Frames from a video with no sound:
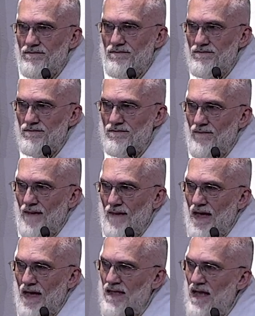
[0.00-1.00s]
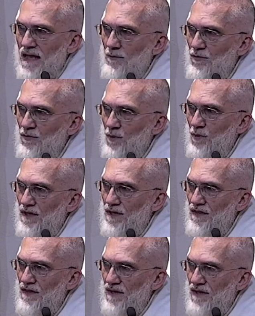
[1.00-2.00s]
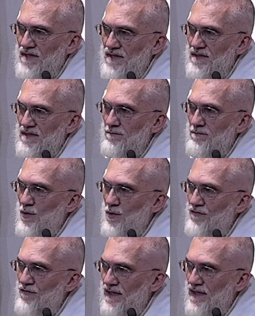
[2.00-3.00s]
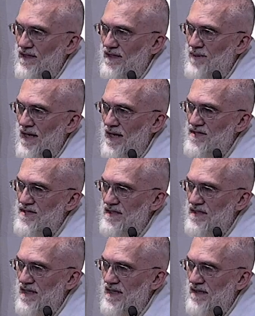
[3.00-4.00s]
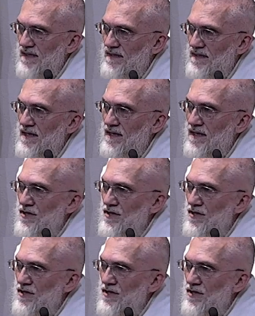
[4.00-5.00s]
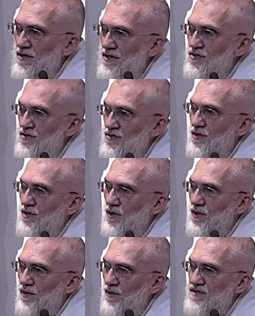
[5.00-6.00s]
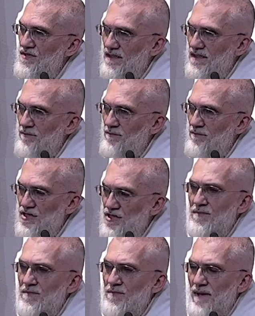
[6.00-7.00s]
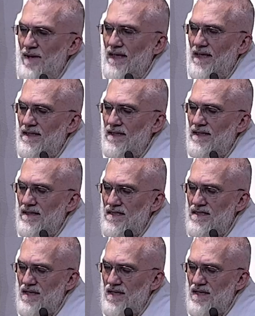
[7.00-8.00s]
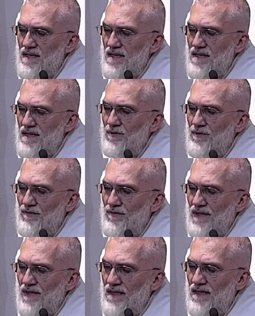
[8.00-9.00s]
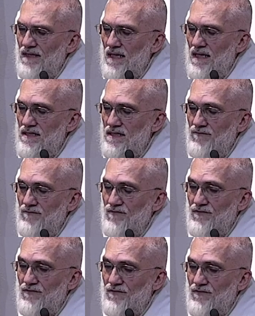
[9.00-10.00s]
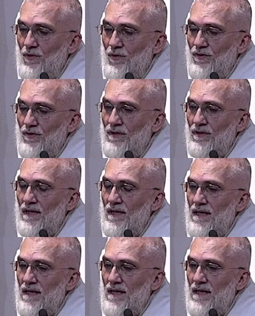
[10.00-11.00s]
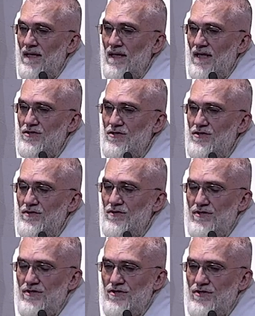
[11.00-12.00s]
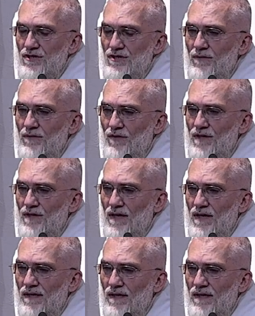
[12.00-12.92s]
And that was one of the things that motivated Pius IX to call this synod of bishops back in December of 1854 and to determine whether or not it was a